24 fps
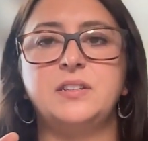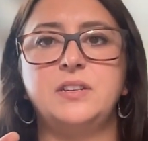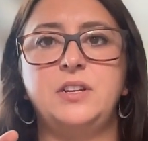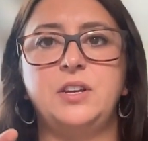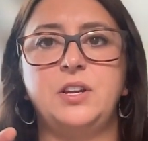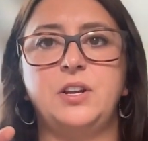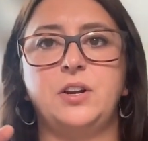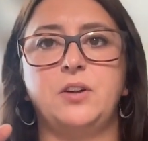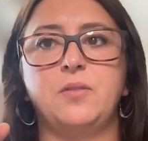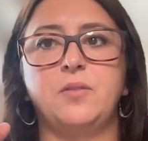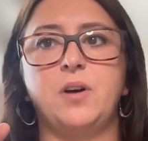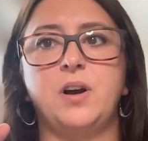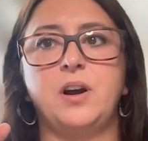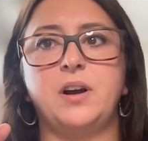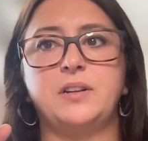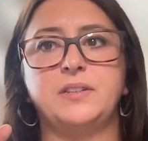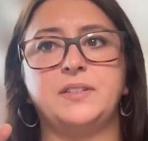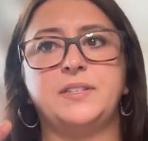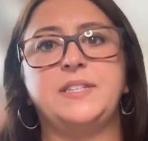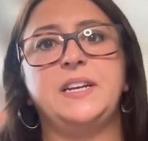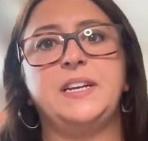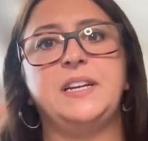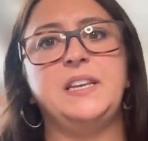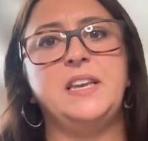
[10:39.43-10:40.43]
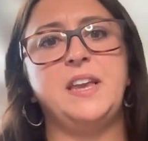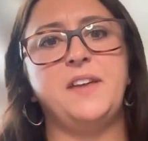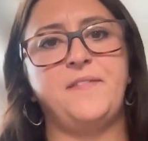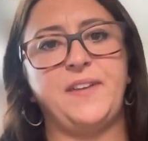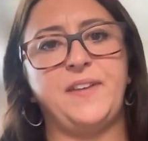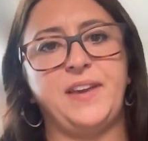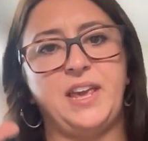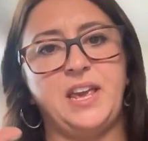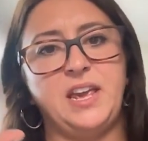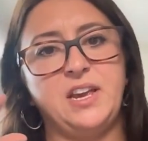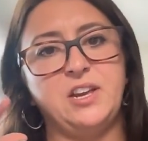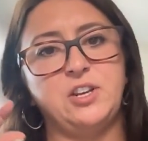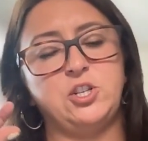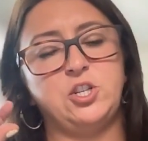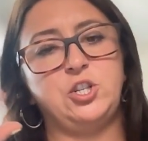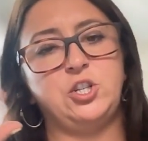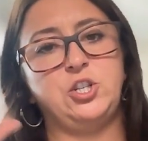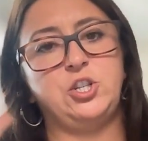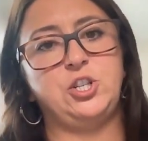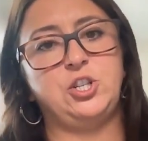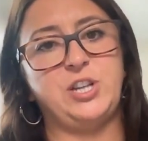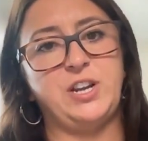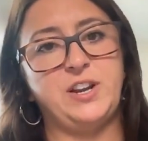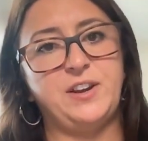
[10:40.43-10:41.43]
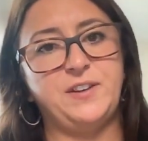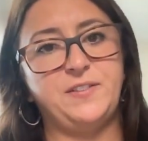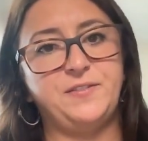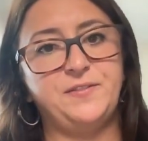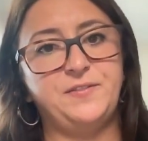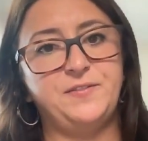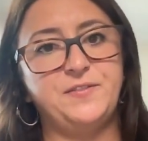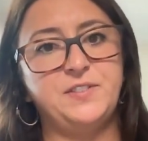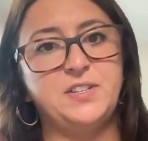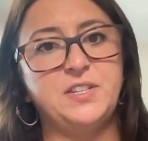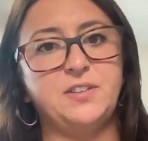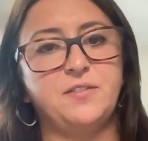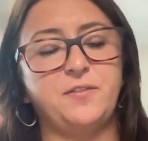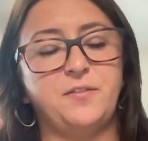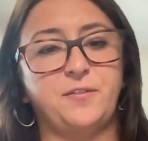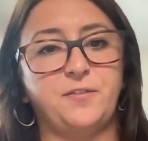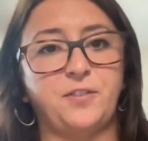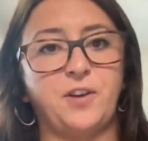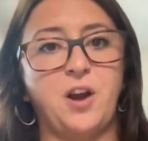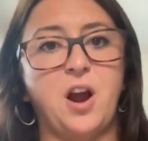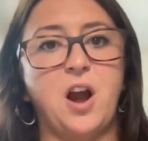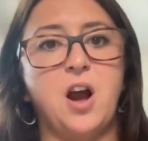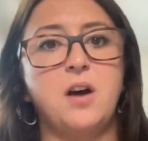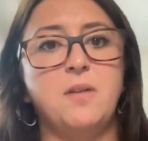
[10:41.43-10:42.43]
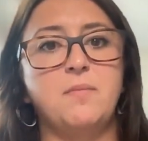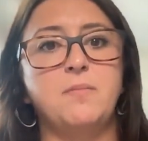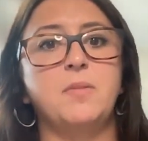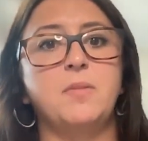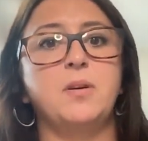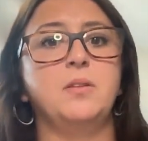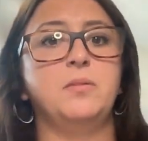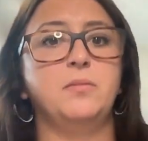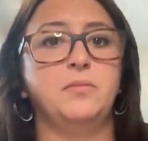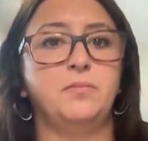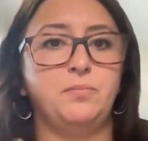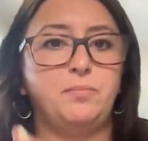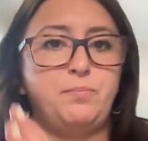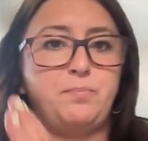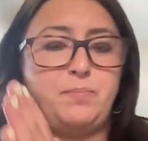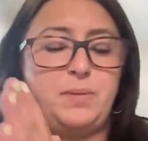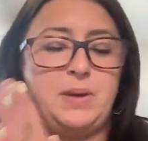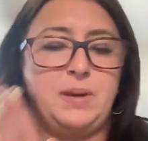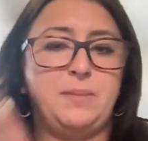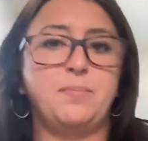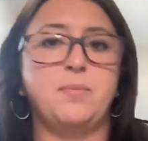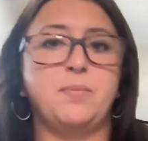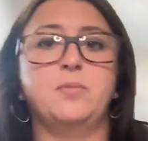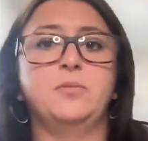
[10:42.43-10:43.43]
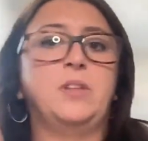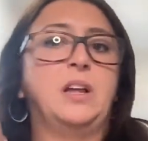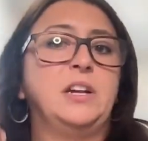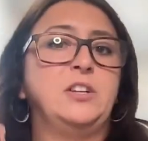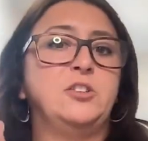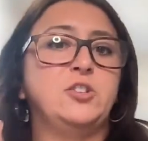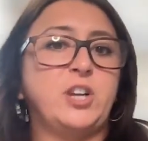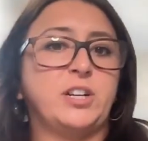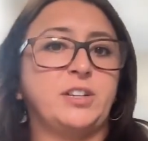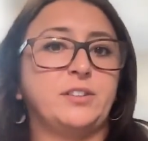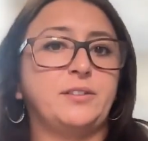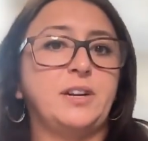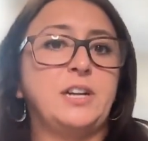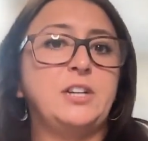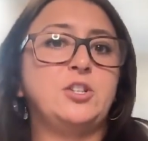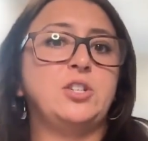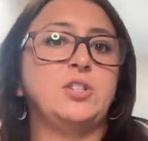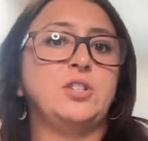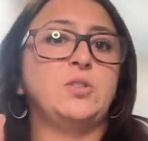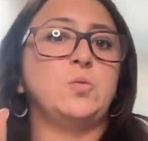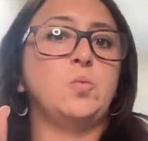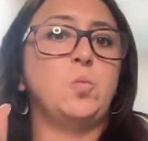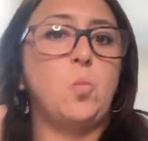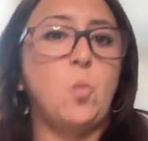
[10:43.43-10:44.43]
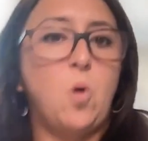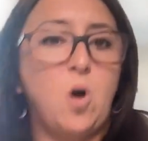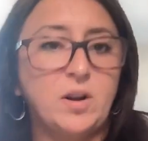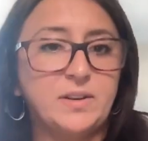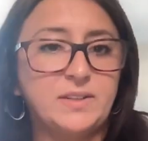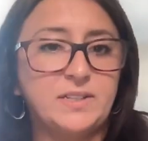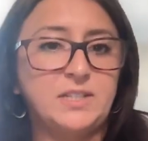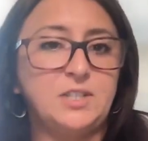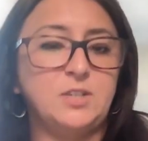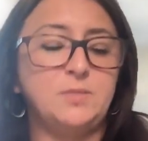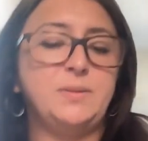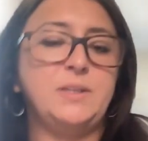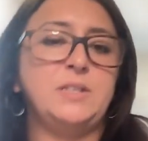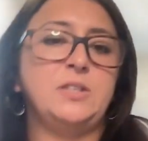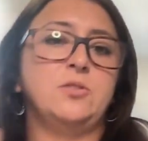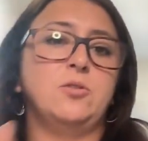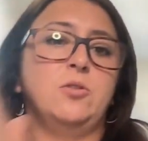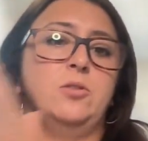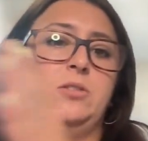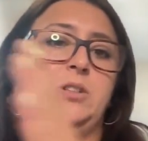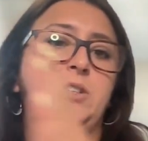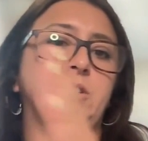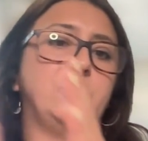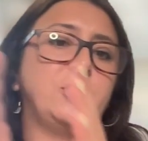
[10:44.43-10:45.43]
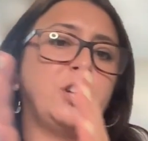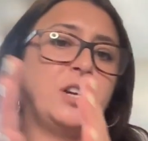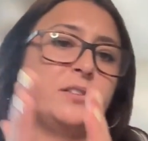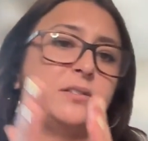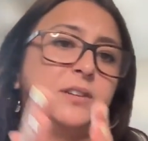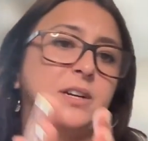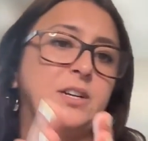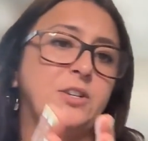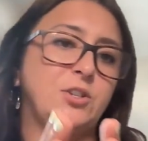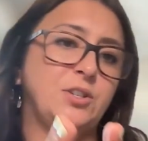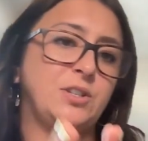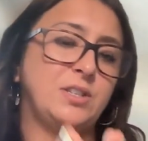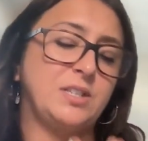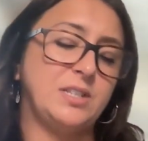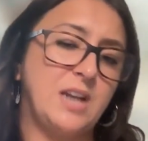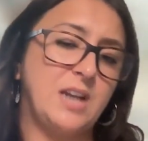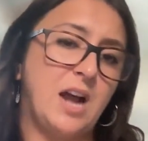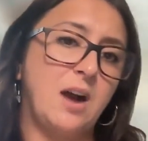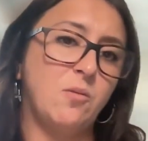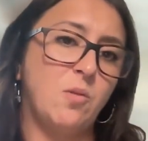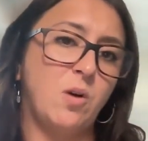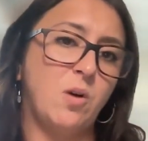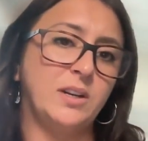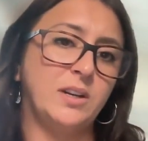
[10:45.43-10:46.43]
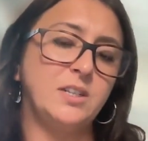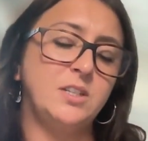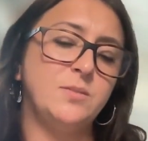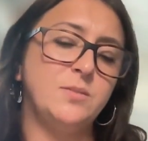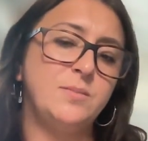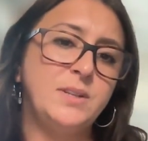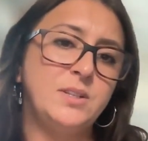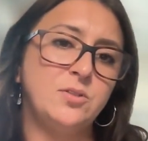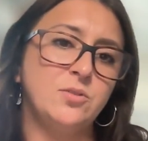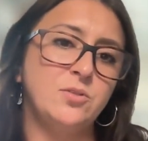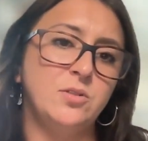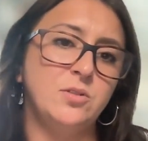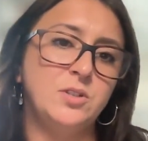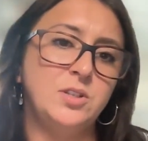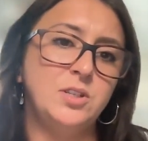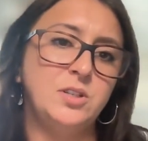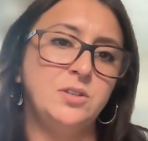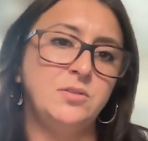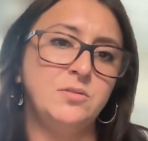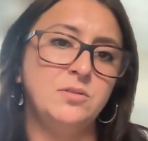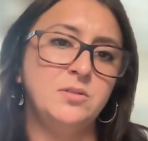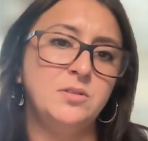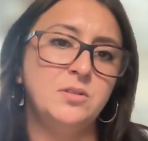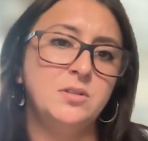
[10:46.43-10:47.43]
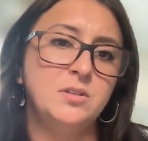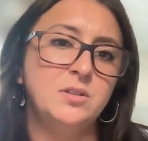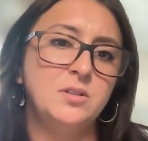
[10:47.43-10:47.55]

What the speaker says: a significant shift from people, like generations wanting to be sold and generations not wanting to be sold to?